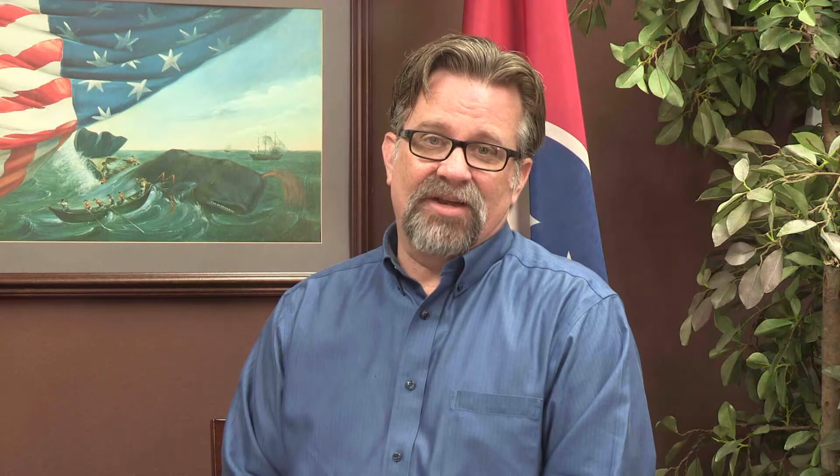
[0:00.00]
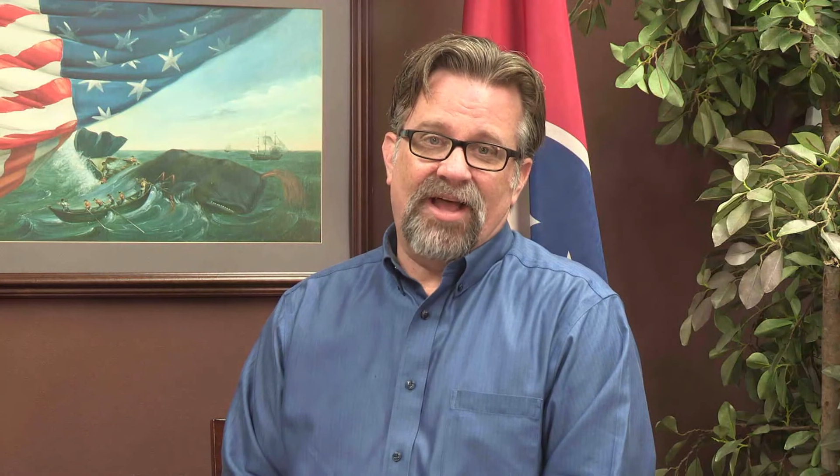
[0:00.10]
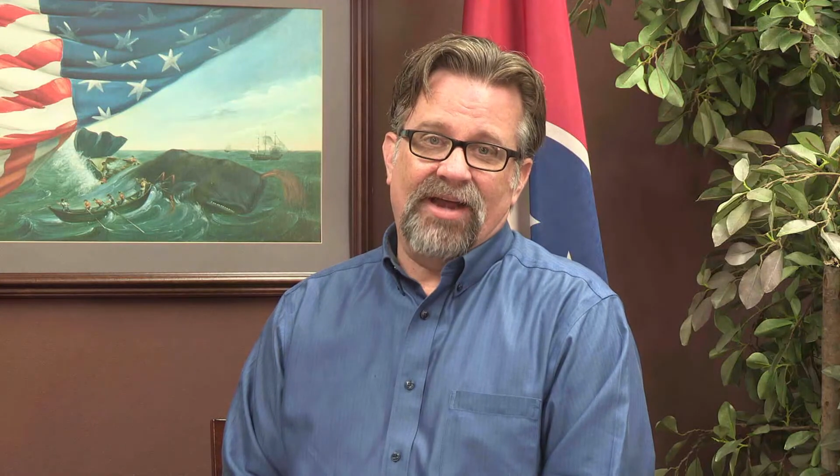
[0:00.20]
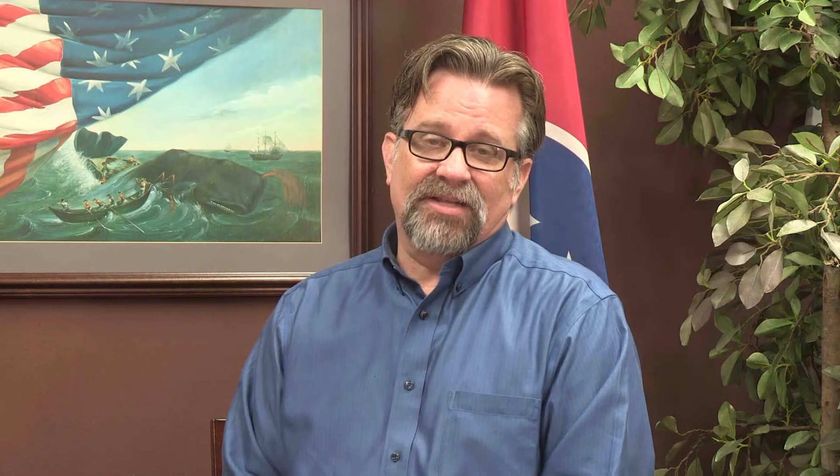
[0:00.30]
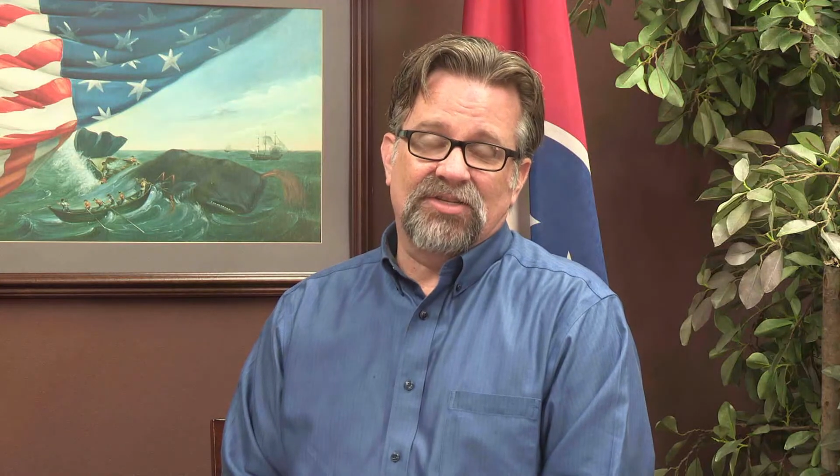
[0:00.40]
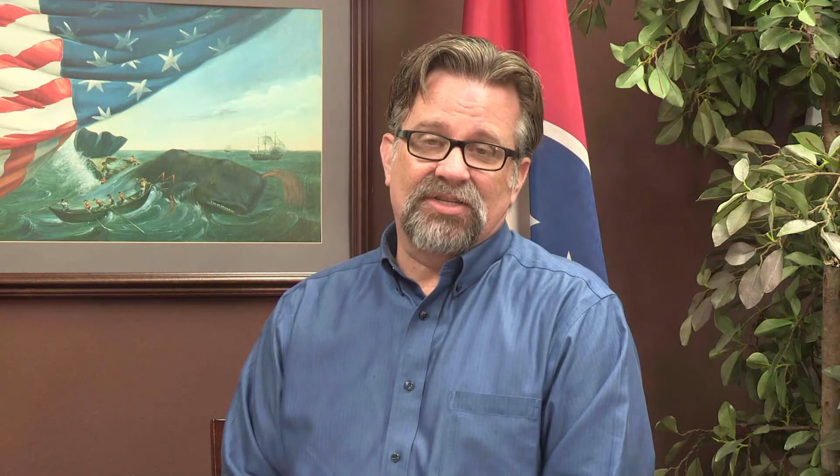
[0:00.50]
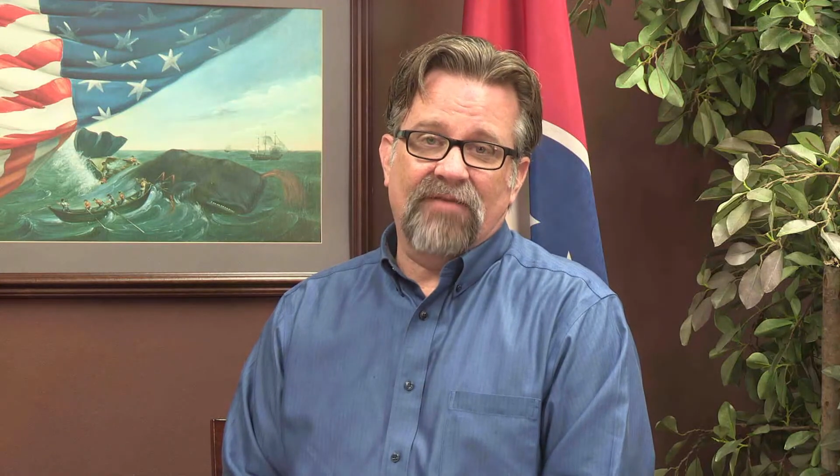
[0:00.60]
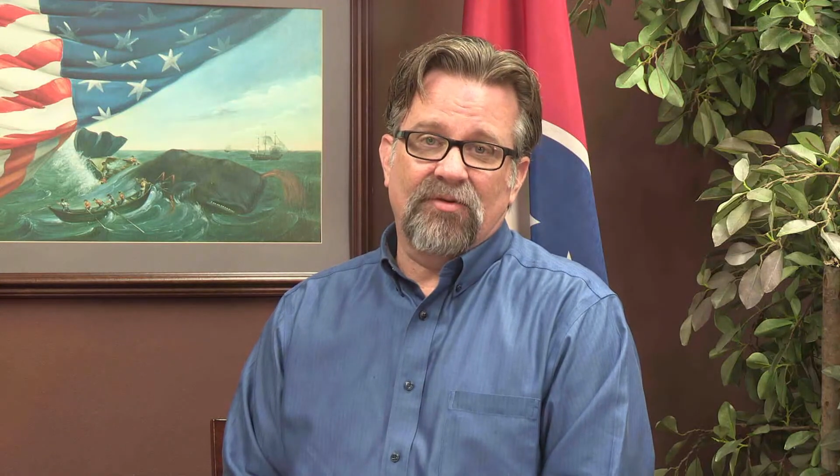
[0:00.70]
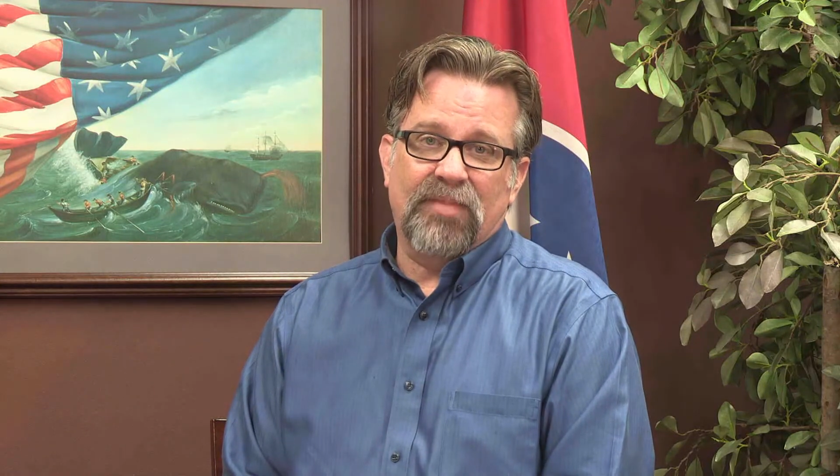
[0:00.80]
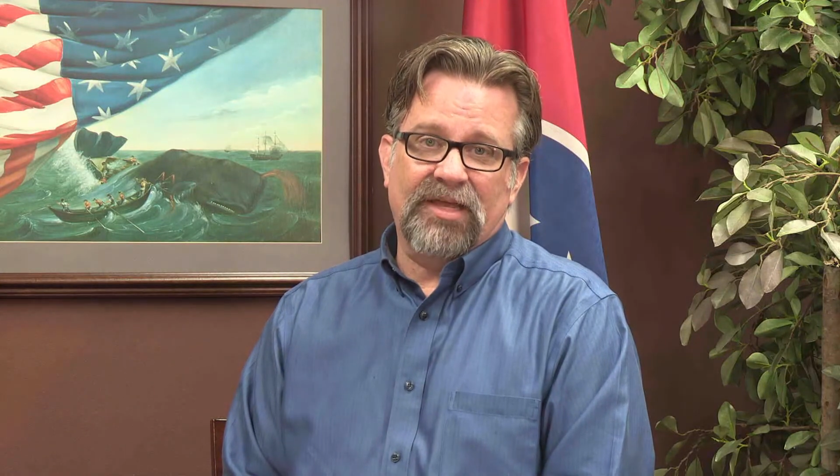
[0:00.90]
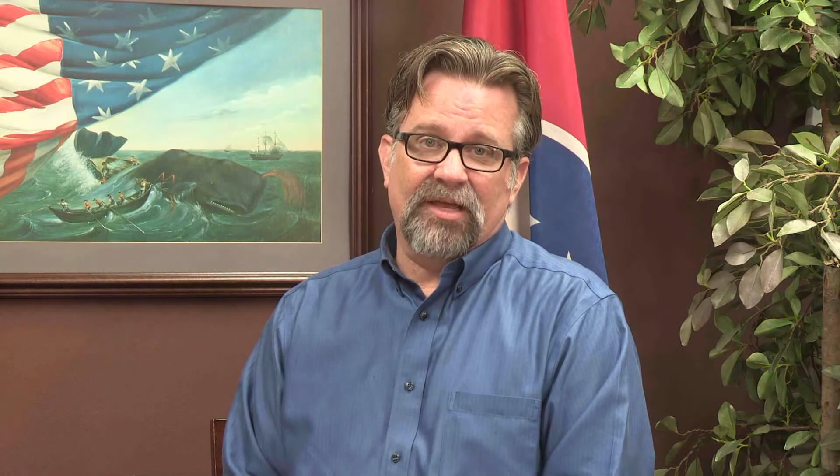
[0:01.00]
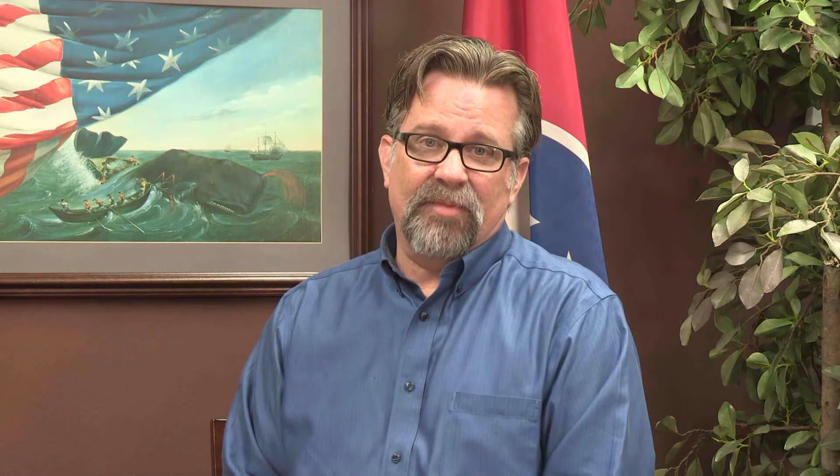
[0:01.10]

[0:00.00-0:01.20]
night at 7 p.m.